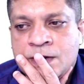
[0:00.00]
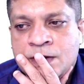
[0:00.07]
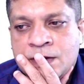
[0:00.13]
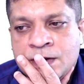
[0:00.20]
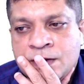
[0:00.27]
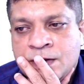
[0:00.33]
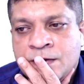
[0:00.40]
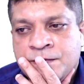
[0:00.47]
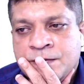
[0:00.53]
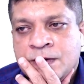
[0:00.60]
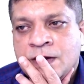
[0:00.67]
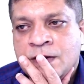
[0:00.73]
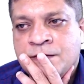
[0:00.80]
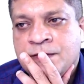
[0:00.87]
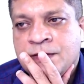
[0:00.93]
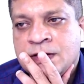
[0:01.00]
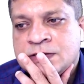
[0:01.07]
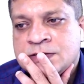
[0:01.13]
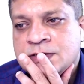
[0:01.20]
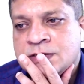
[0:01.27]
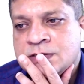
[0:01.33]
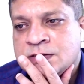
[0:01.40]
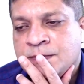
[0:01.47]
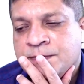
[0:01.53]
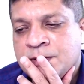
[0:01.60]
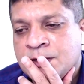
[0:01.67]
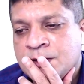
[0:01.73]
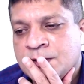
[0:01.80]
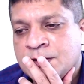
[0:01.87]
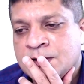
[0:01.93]
If xt is a
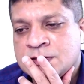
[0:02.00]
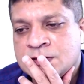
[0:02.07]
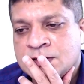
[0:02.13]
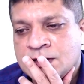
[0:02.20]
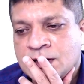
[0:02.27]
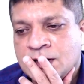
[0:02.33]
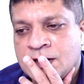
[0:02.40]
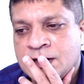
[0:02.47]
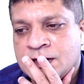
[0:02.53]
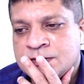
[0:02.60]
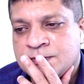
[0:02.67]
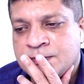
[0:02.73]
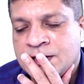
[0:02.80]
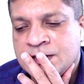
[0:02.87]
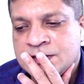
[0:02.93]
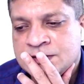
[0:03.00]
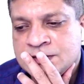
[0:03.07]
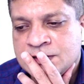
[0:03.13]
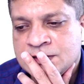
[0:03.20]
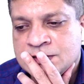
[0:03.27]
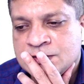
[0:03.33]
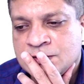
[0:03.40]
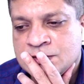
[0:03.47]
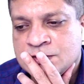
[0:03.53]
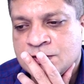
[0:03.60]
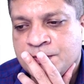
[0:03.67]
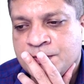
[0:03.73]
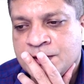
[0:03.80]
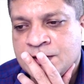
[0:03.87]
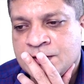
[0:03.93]
periodic signal, x minus t is also
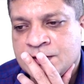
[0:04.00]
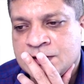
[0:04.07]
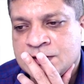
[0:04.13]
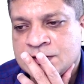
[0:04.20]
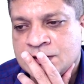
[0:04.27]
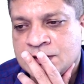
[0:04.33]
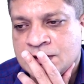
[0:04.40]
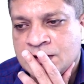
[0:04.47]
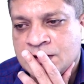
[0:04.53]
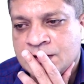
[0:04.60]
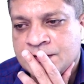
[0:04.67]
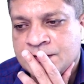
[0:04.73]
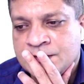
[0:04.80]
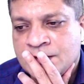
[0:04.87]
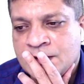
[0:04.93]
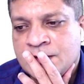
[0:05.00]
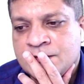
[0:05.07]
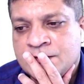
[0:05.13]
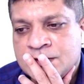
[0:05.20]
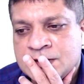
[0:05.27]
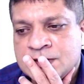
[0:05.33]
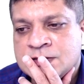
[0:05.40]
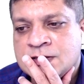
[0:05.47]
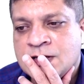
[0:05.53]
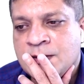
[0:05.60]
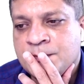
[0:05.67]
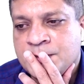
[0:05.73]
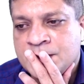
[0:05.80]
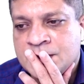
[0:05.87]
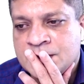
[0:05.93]
periodic signal with the same
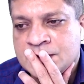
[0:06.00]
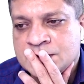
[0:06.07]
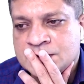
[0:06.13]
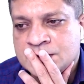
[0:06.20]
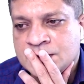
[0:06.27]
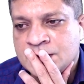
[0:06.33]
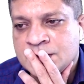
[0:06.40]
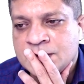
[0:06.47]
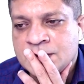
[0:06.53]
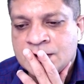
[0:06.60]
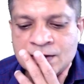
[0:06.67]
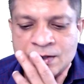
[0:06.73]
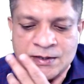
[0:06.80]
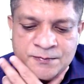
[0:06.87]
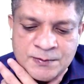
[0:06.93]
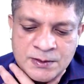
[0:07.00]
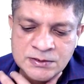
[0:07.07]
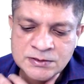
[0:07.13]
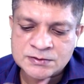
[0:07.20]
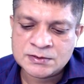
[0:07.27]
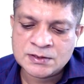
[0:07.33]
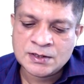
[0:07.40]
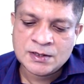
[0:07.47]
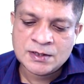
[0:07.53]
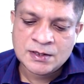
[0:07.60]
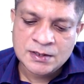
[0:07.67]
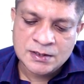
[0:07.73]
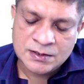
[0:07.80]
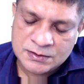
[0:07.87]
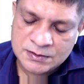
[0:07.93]
period, isn't it? If it is
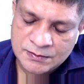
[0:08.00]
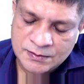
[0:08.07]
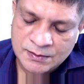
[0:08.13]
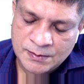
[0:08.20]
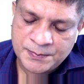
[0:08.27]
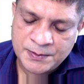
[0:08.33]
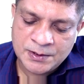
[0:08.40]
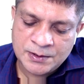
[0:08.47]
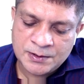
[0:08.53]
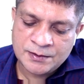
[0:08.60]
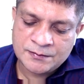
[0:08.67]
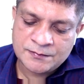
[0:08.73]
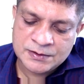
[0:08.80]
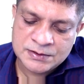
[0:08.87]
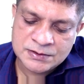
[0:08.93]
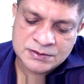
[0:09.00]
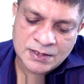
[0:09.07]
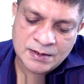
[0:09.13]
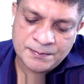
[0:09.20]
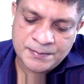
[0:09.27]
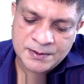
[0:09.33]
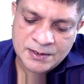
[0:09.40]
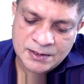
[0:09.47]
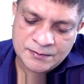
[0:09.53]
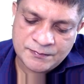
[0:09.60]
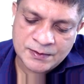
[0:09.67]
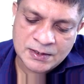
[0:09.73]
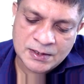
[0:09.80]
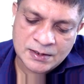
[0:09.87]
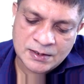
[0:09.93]
periodic with the same period,
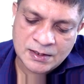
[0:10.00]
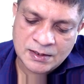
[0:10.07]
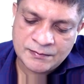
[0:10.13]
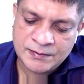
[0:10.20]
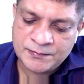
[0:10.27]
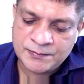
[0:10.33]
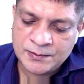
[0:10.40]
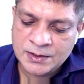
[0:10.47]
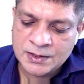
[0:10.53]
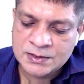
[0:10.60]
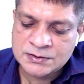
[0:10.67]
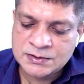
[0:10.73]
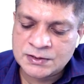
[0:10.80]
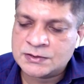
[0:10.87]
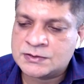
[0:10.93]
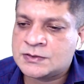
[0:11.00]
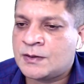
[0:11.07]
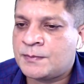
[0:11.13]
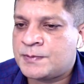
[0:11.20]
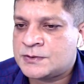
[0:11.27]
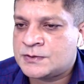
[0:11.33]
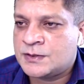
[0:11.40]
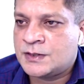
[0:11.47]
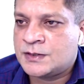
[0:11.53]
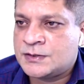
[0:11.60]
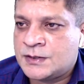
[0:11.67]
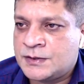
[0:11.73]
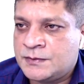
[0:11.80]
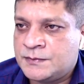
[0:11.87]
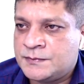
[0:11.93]
we can have a Fourier series
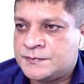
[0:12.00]
representation.